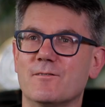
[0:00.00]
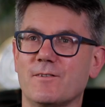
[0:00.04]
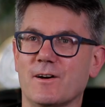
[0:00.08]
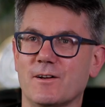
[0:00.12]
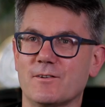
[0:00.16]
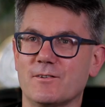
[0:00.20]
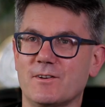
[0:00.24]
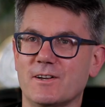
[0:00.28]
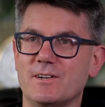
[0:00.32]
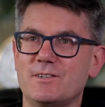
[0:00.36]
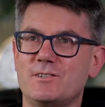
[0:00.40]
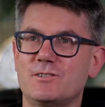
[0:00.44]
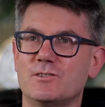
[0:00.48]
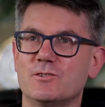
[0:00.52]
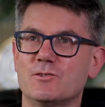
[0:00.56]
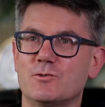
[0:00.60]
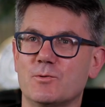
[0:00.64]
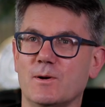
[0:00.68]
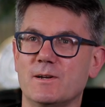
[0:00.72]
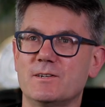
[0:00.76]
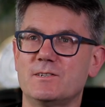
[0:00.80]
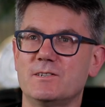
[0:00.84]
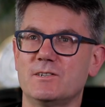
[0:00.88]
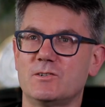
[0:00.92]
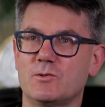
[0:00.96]
Foundation
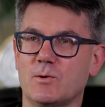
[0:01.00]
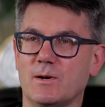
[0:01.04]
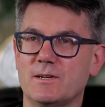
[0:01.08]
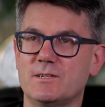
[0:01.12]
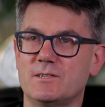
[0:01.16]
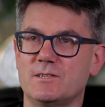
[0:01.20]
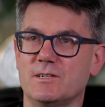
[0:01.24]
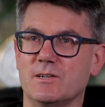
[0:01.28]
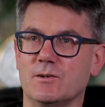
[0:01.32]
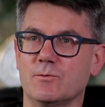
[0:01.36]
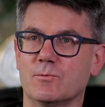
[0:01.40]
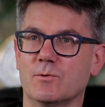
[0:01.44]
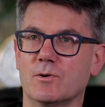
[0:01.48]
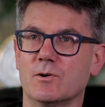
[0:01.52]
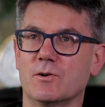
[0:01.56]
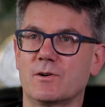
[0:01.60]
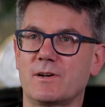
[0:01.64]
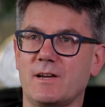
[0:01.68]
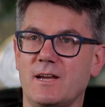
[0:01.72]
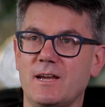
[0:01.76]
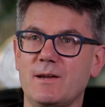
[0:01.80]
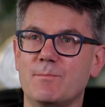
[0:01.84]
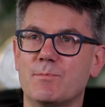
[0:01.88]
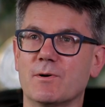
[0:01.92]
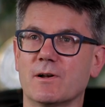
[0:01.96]
twenty twenty will
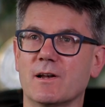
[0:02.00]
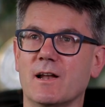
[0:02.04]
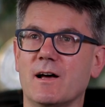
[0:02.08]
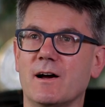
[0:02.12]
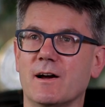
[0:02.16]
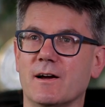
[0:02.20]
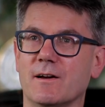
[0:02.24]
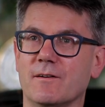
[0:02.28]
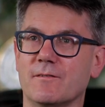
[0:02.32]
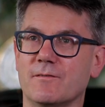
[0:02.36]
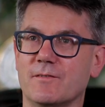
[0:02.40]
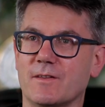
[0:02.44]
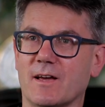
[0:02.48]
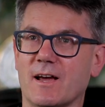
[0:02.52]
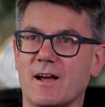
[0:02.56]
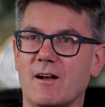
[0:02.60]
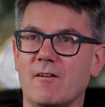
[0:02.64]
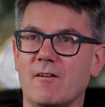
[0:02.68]
keep alive the